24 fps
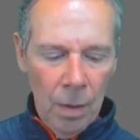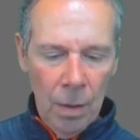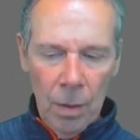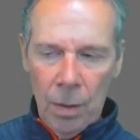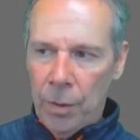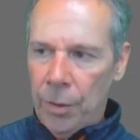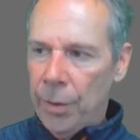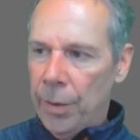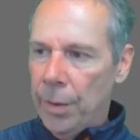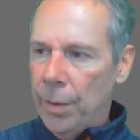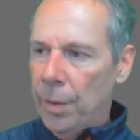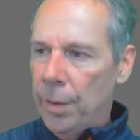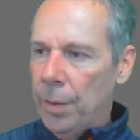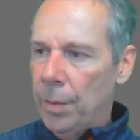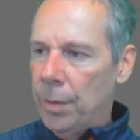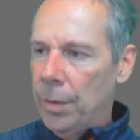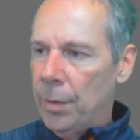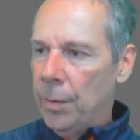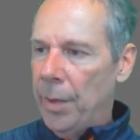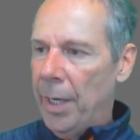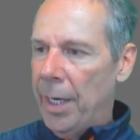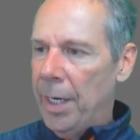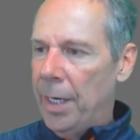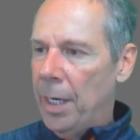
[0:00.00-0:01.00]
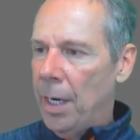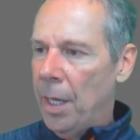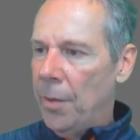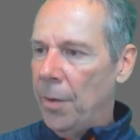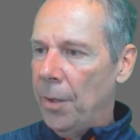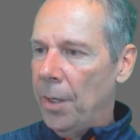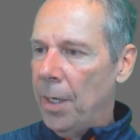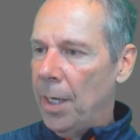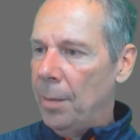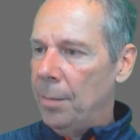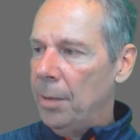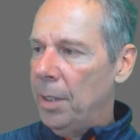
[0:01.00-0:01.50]
Let's wait
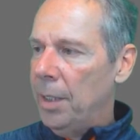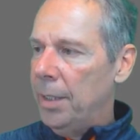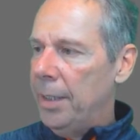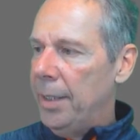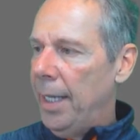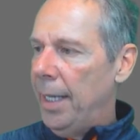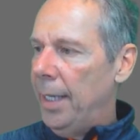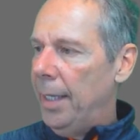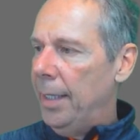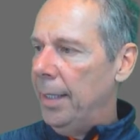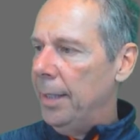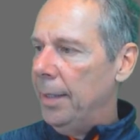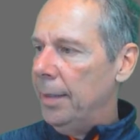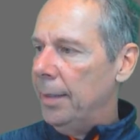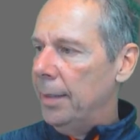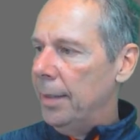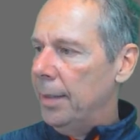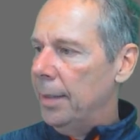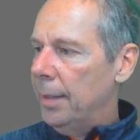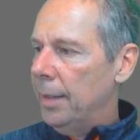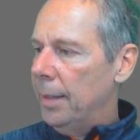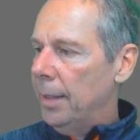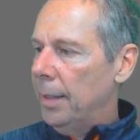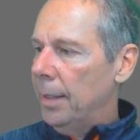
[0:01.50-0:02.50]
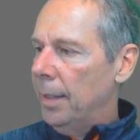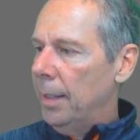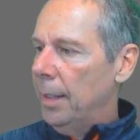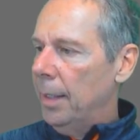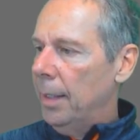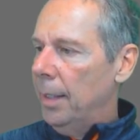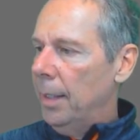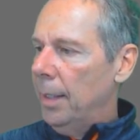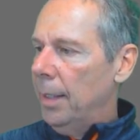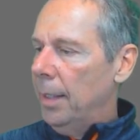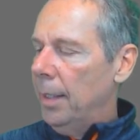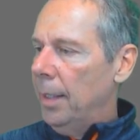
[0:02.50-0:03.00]
another couple of days.
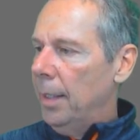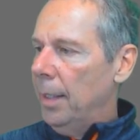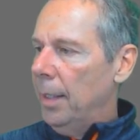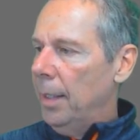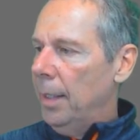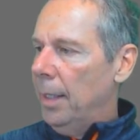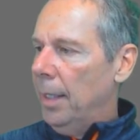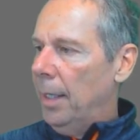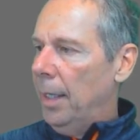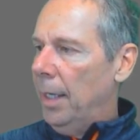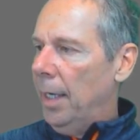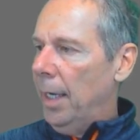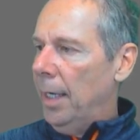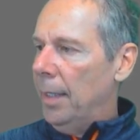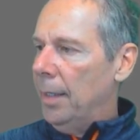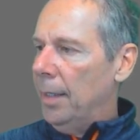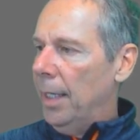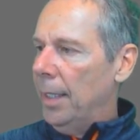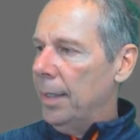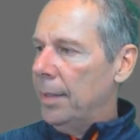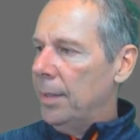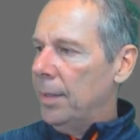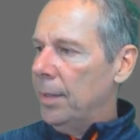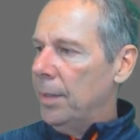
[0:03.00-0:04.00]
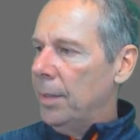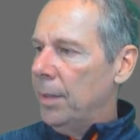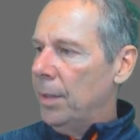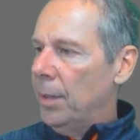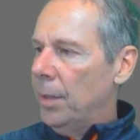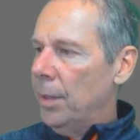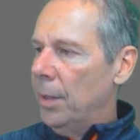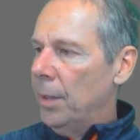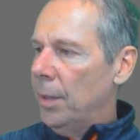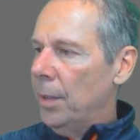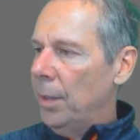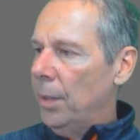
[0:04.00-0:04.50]
And let's,
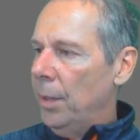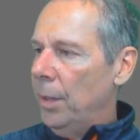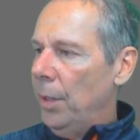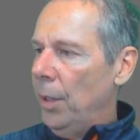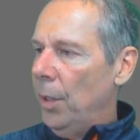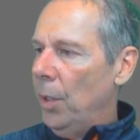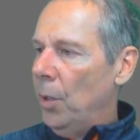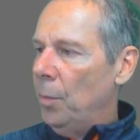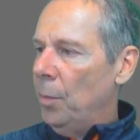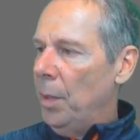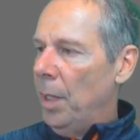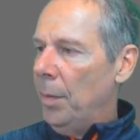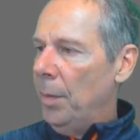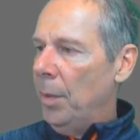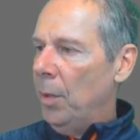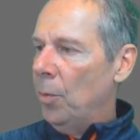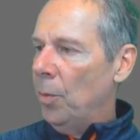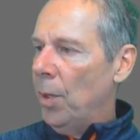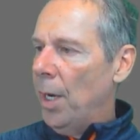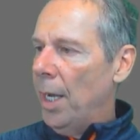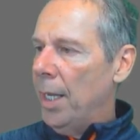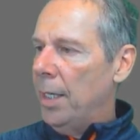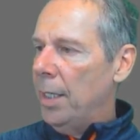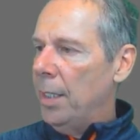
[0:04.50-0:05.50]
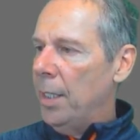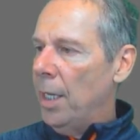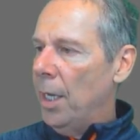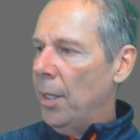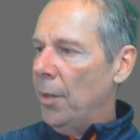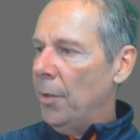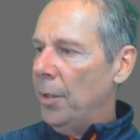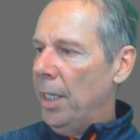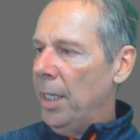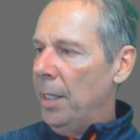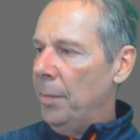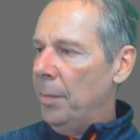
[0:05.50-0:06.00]
maybe write
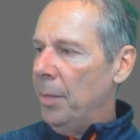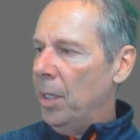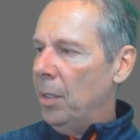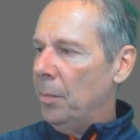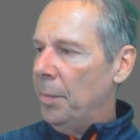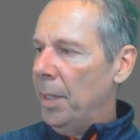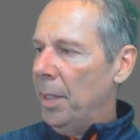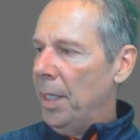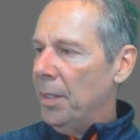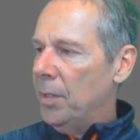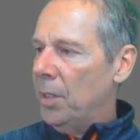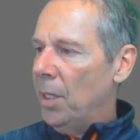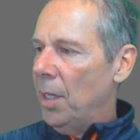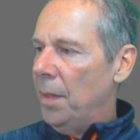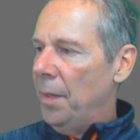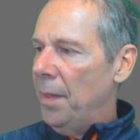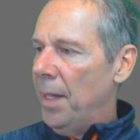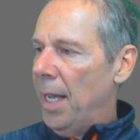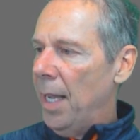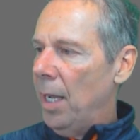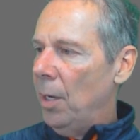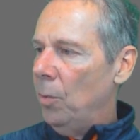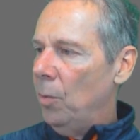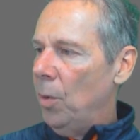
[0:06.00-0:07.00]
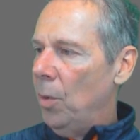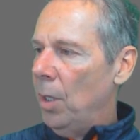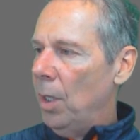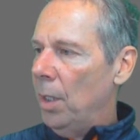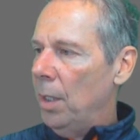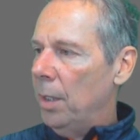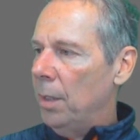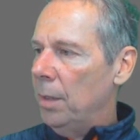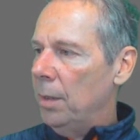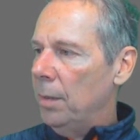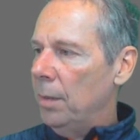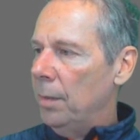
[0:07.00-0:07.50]
another email based on that
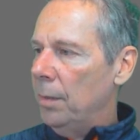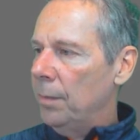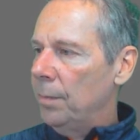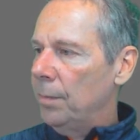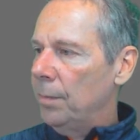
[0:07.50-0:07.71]
one.